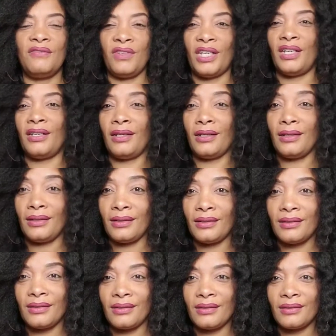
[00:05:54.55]

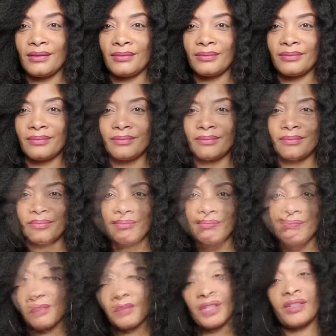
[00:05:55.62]
divinity.
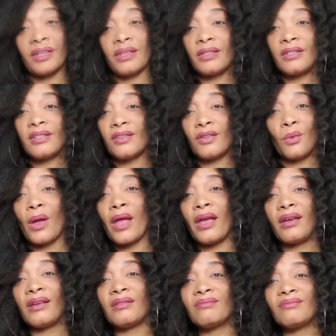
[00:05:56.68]
But there's something that gets in the
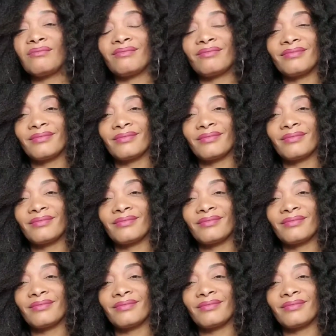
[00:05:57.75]
way.